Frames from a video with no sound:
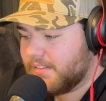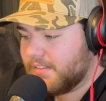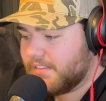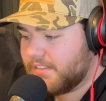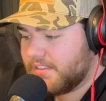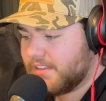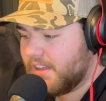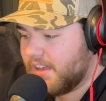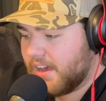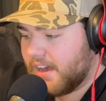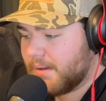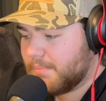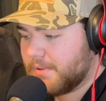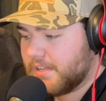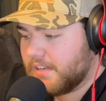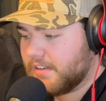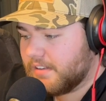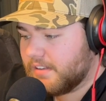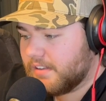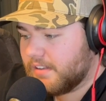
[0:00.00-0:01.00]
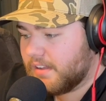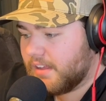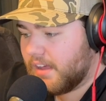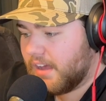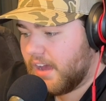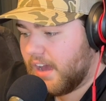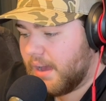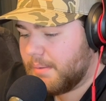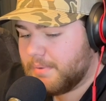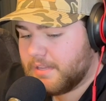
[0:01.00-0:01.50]
Yeah. I
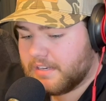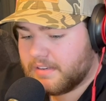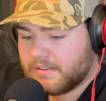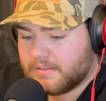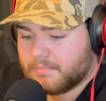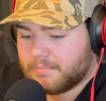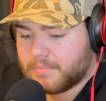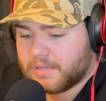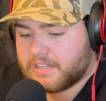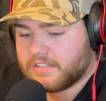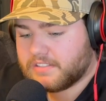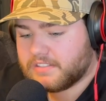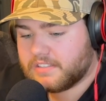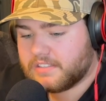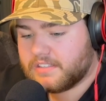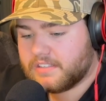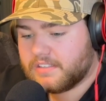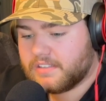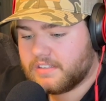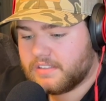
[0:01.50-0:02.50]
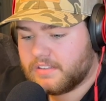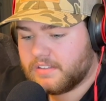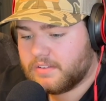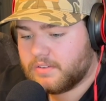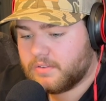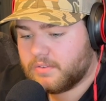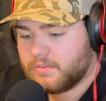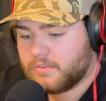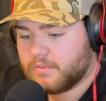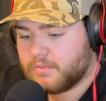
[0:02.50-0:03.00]
mean, because
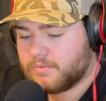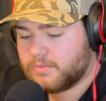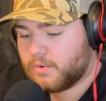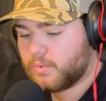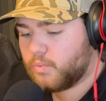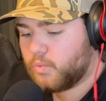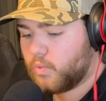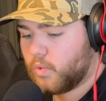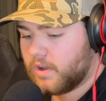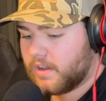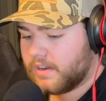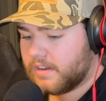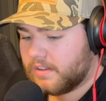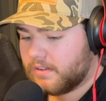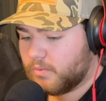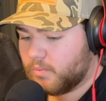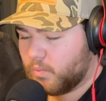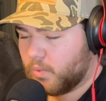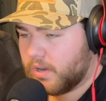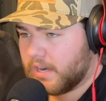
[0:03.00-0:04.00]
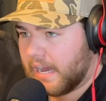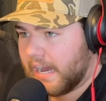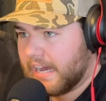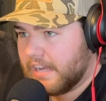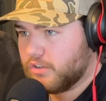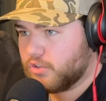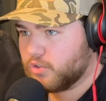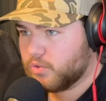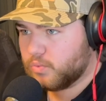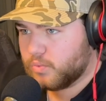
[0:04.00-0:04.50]
for what
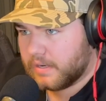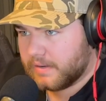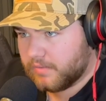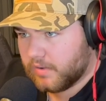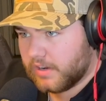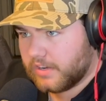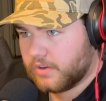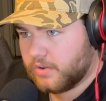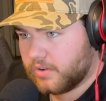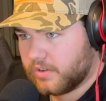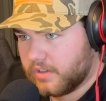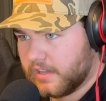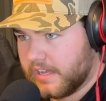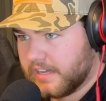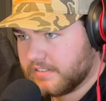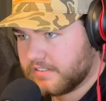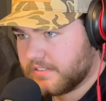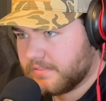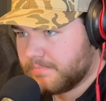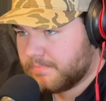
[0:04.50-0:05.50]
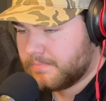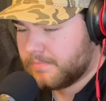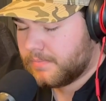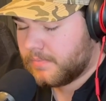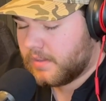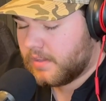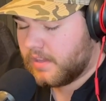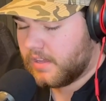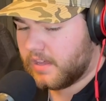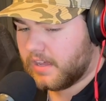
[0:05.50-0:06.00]
I do whenever I go to class,
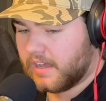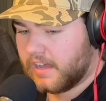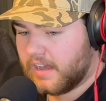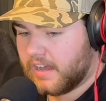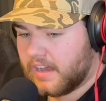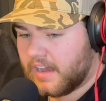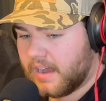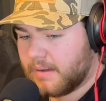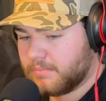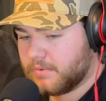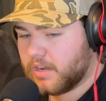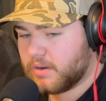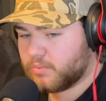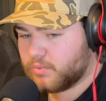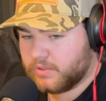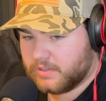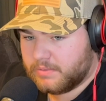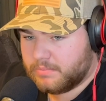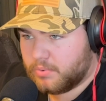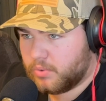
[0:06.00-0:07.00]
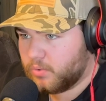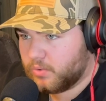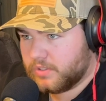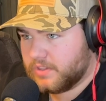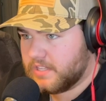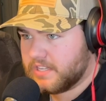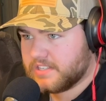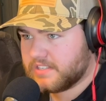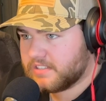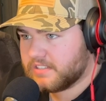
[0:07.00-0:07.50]
I'm not really
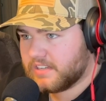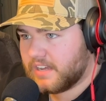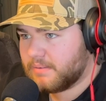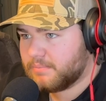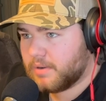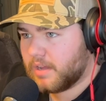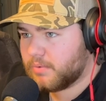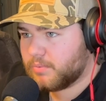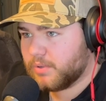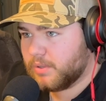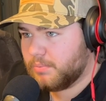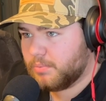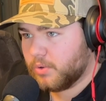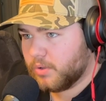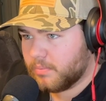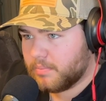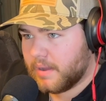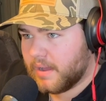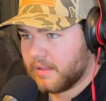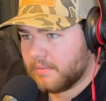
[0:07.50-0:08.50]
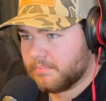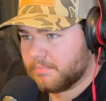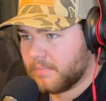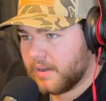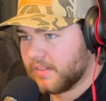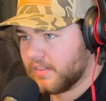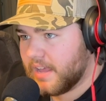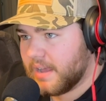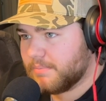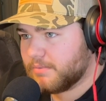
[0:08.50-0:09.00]
pulling
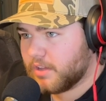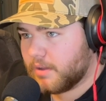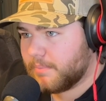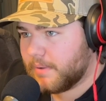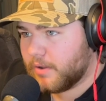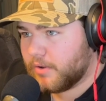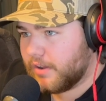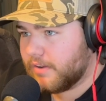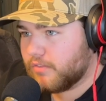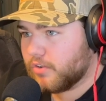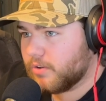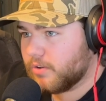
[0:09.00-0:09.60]
my laptop out ever